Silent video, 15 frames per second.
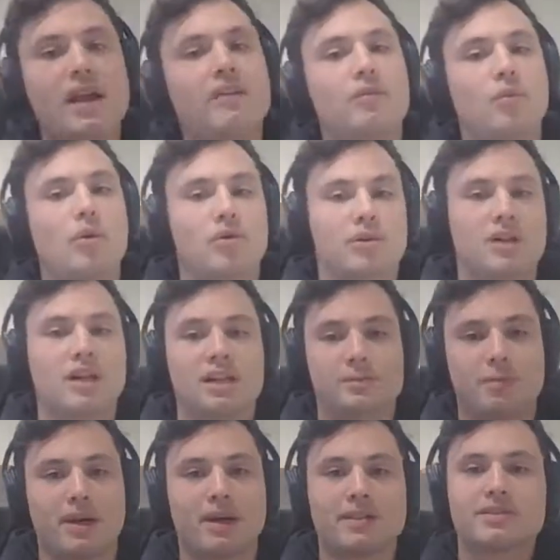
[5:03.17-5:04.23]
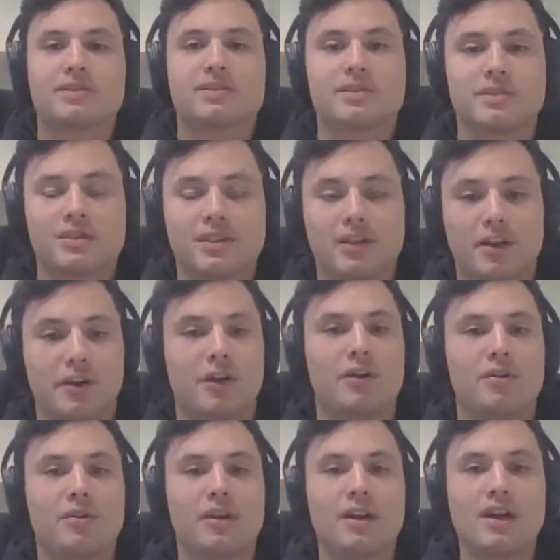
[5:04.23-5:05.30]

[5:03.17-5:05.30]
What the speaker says: have world-class bars, you know.